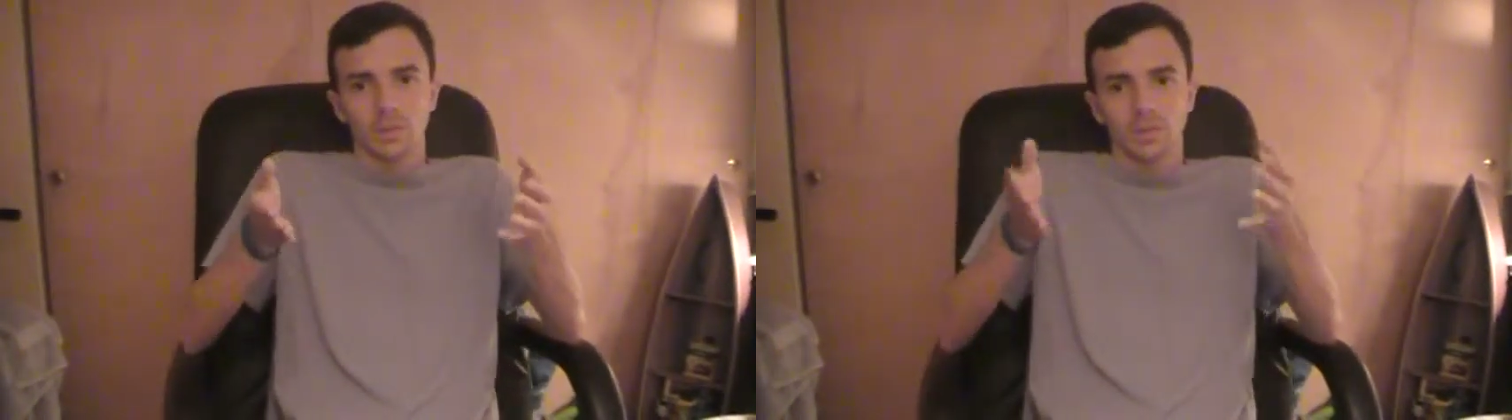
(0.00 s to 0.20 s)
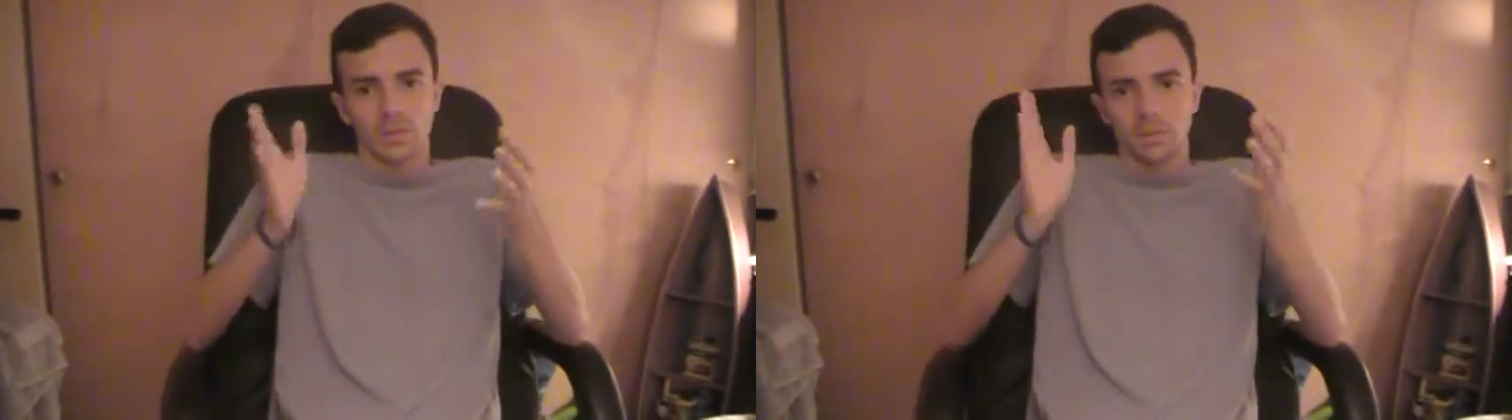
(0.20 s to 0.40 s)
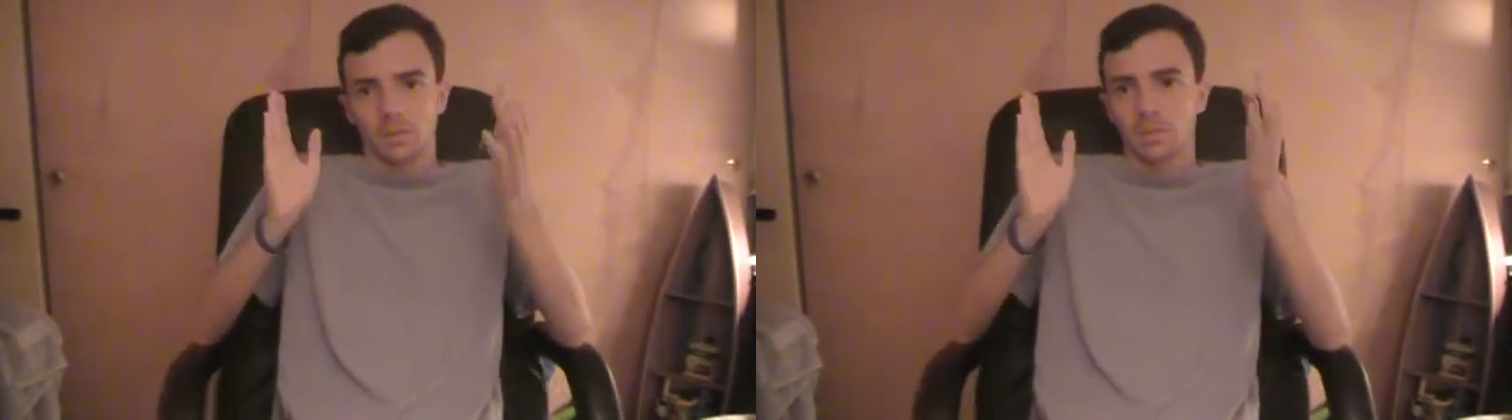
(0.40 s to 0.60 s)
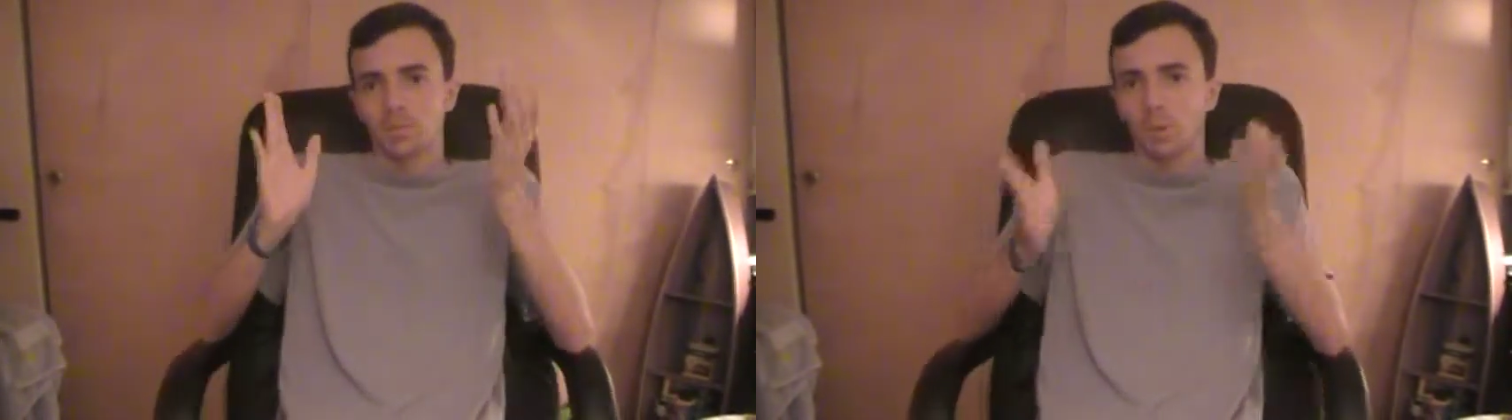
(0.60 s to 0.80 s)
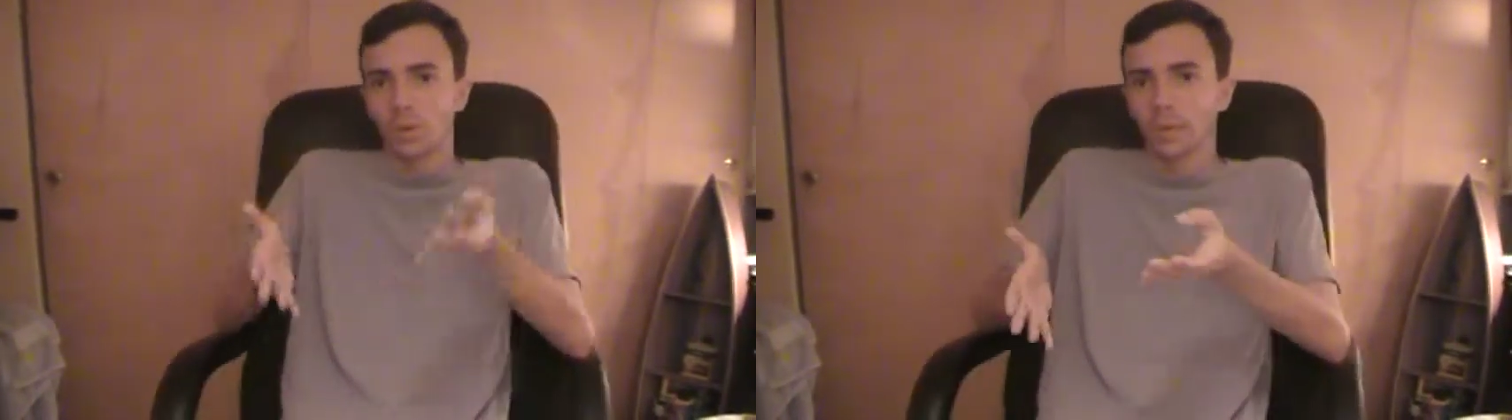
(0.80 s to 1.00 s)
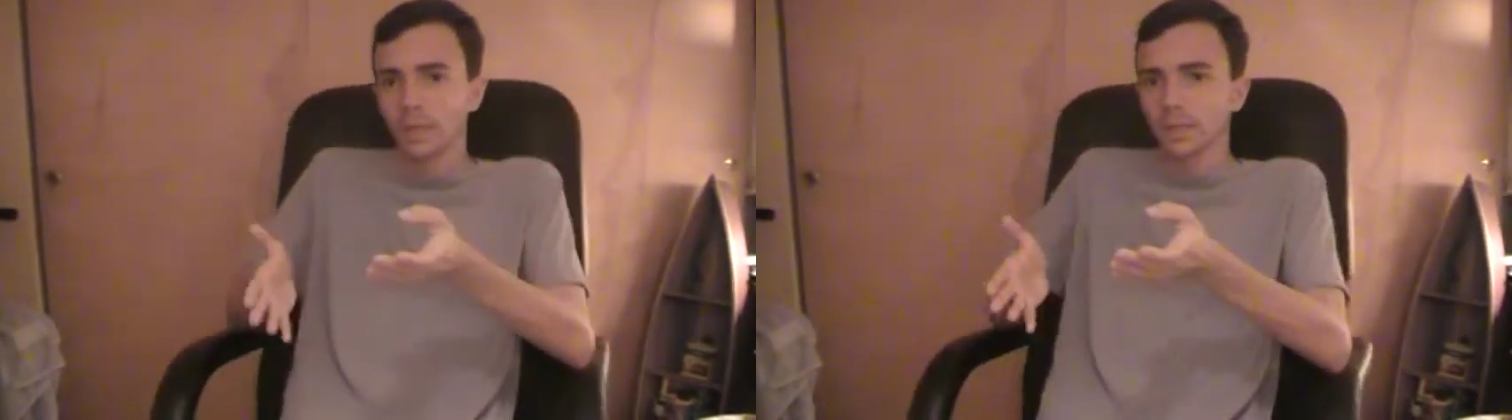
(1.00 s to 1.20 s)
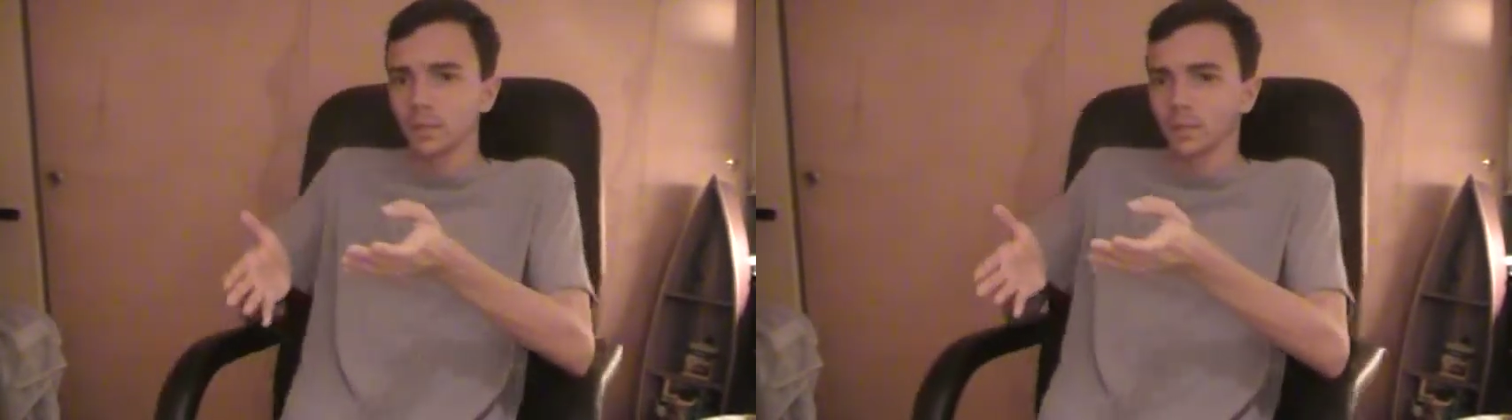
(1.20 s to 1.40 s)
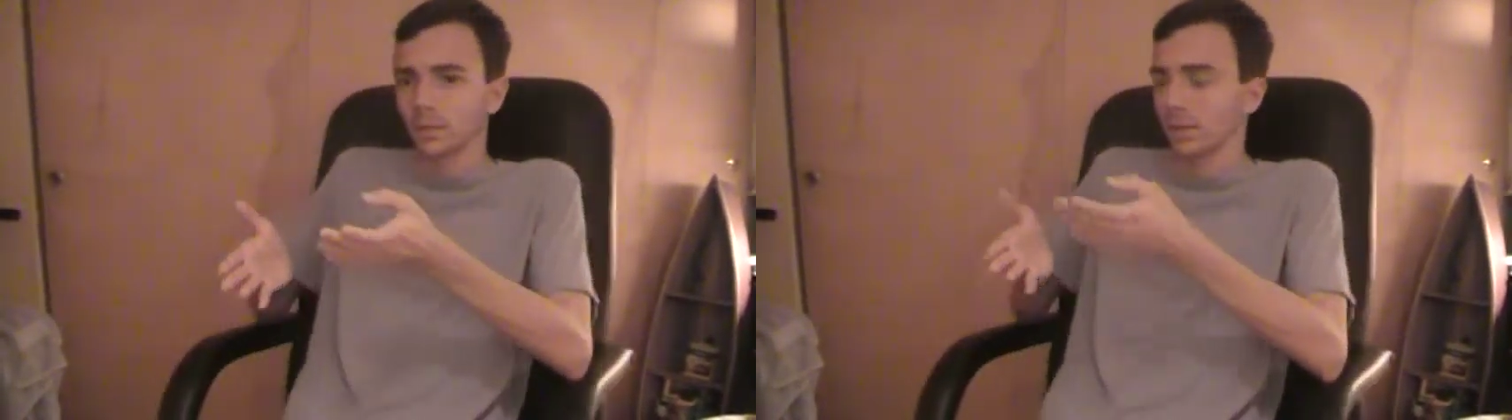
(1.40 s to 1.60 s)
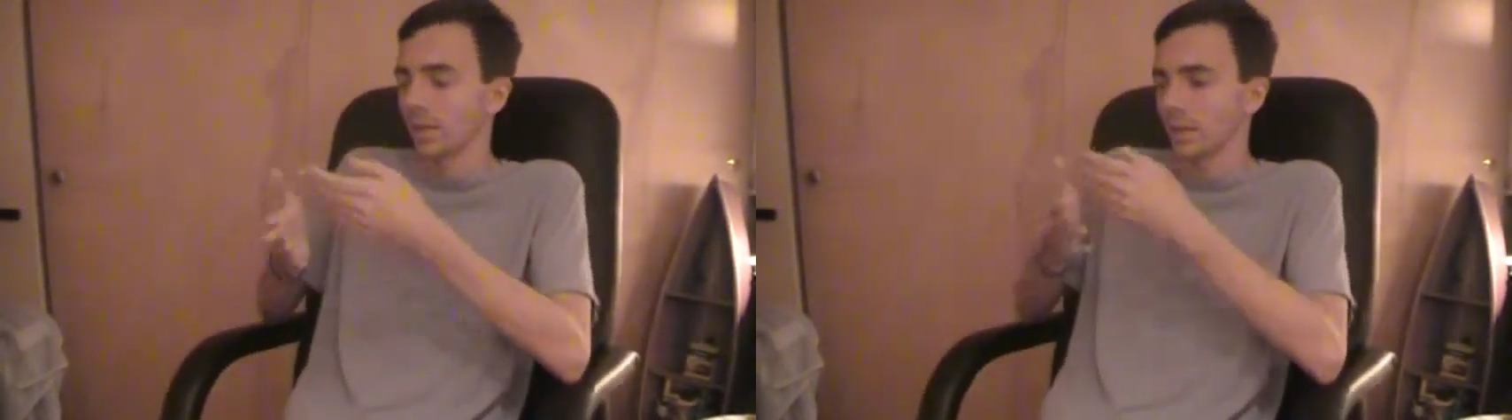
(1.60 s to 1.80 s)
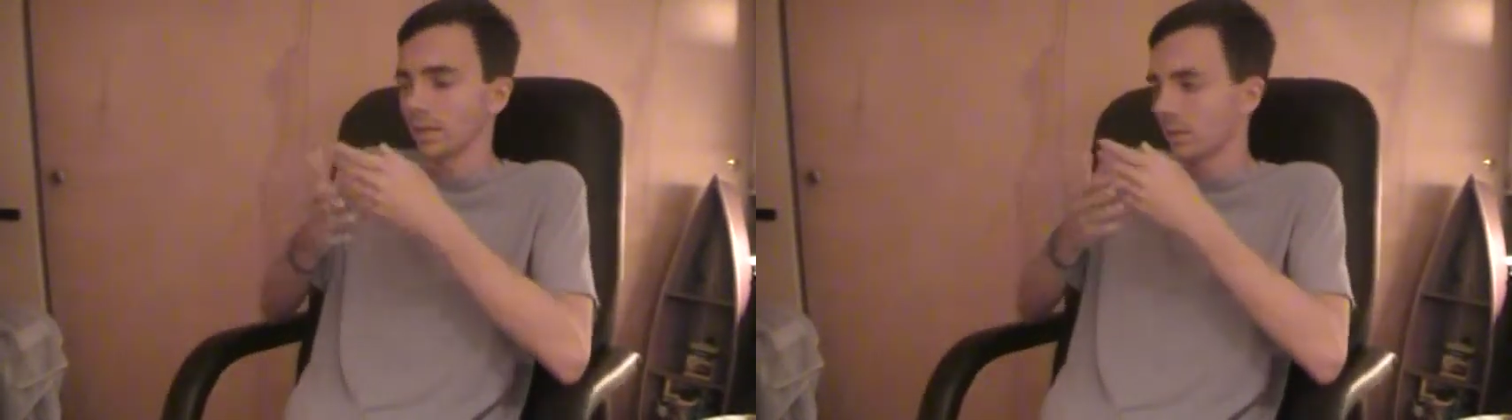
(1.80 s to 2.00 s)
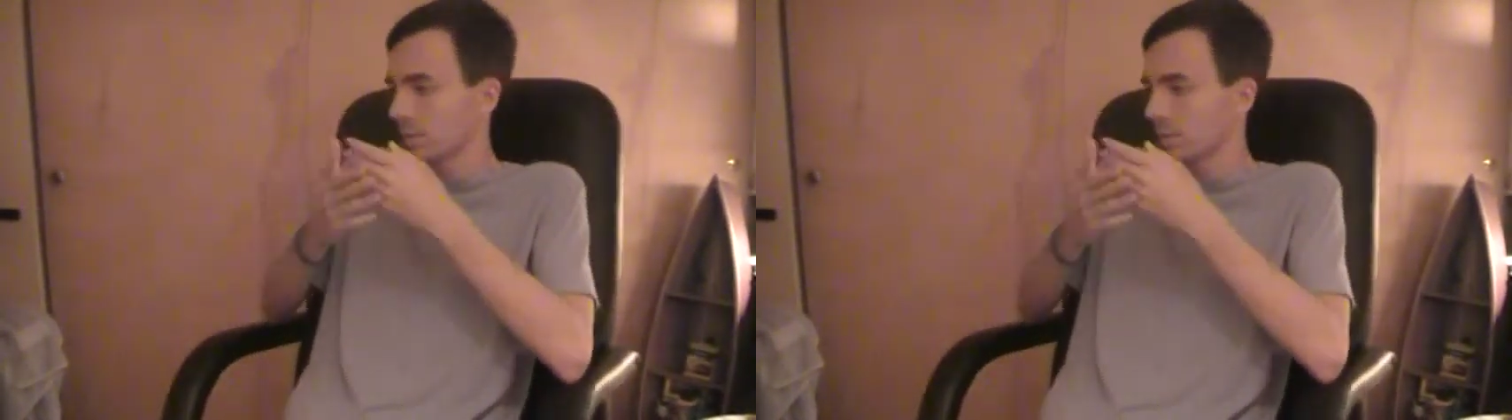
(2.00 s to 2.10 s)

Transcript: my summer's been boring, like,